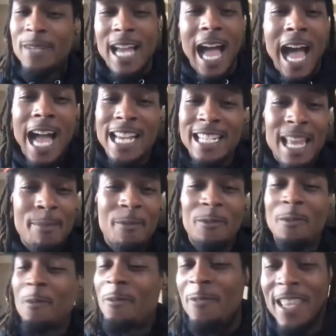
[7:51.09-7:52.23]
high stepping
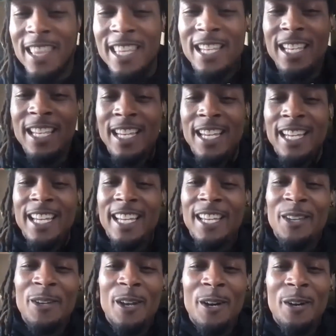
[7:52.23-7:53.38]
from the 50
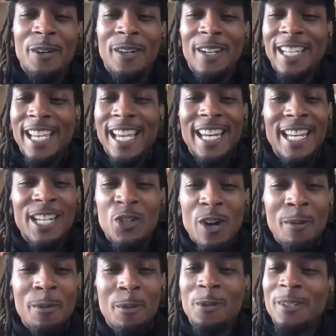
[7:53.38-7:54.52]
you know, getting in trouble.